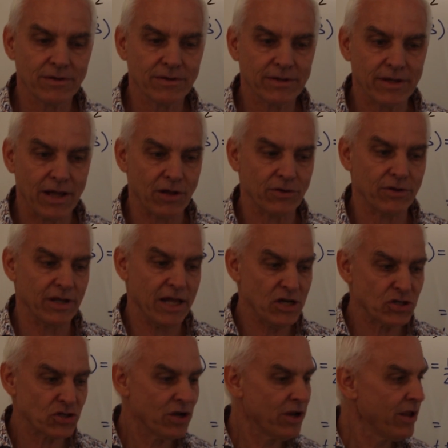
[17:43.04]

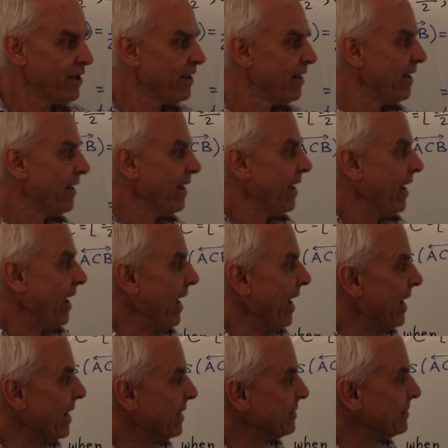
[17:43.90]
calculation,
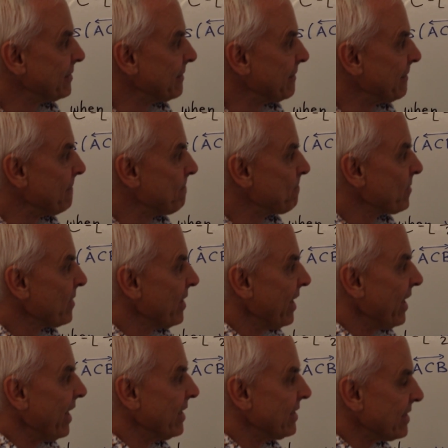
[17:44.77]
and
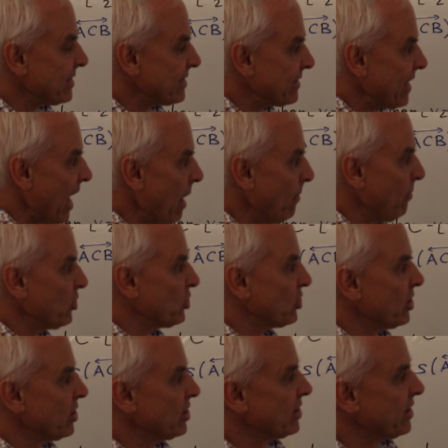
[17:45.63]
it
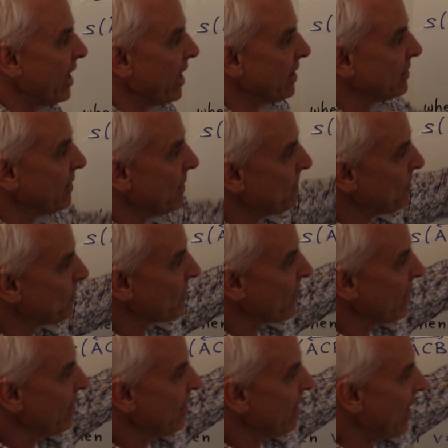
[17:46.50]
establishes that
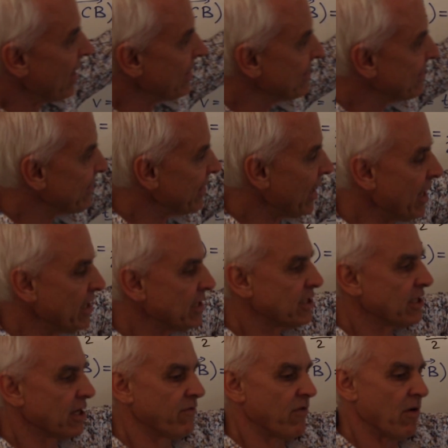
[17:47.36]
a
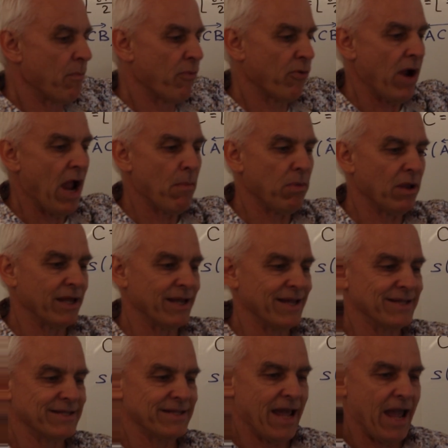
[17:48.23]
slice of a parabola
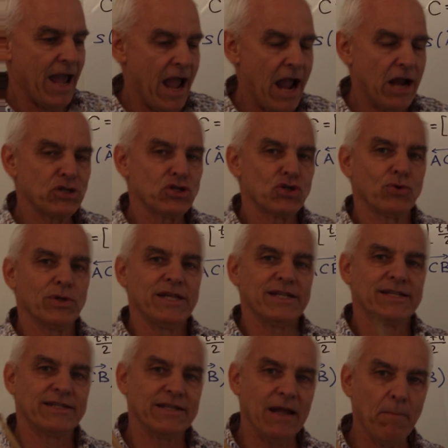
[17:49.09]
is actually
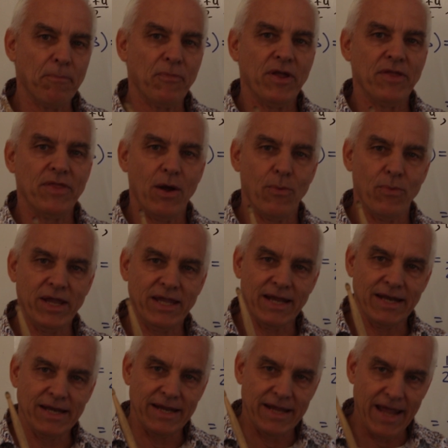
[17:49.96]
something that we
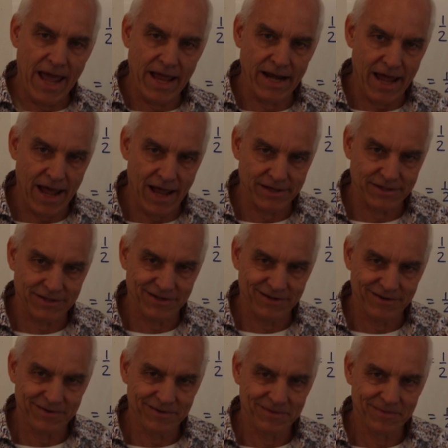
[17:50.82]
can get at.
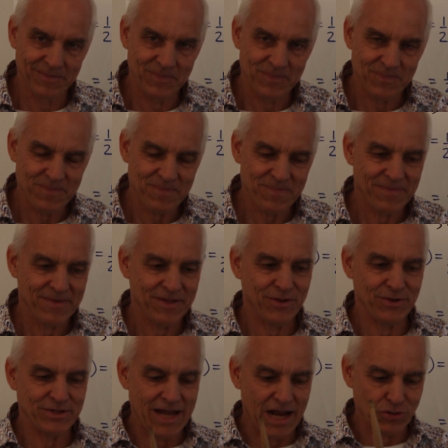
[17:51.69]

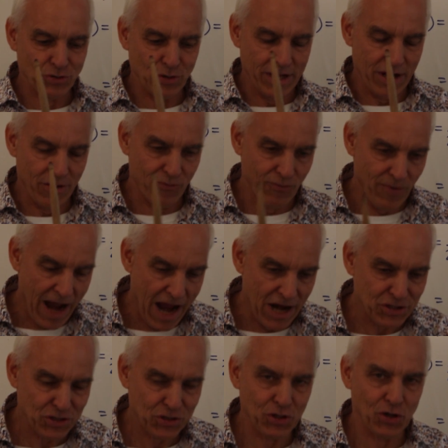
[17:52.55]
There's actually a
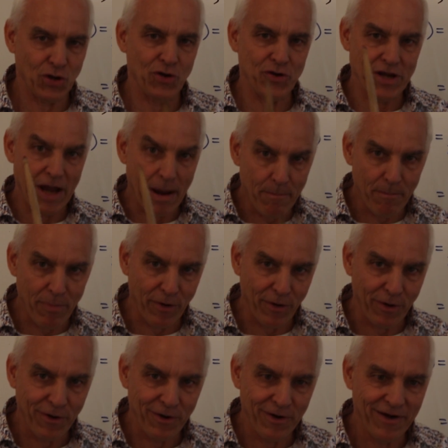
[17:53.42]
rational
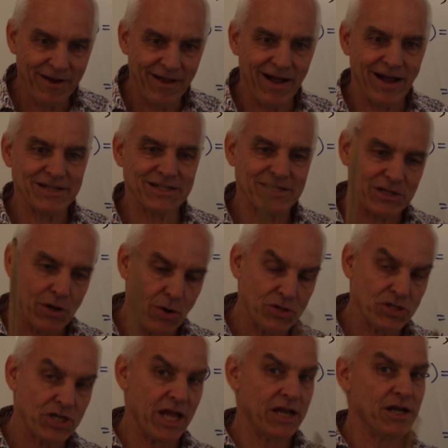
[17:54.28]
number
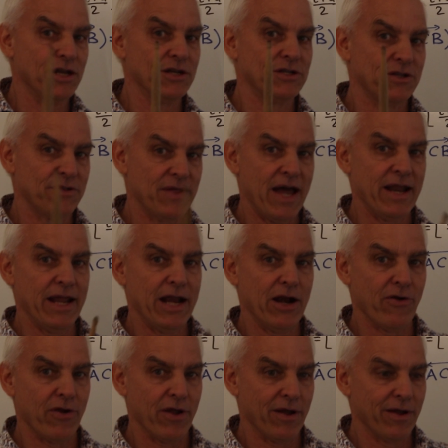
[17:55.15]
associated to that
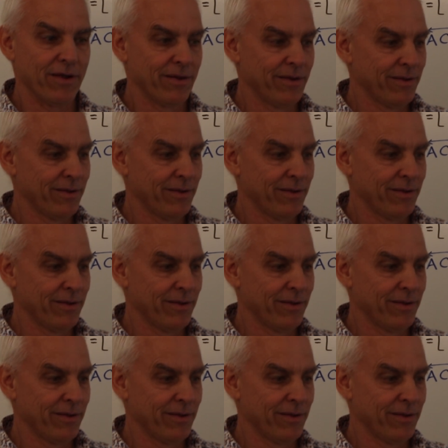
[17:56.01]
area.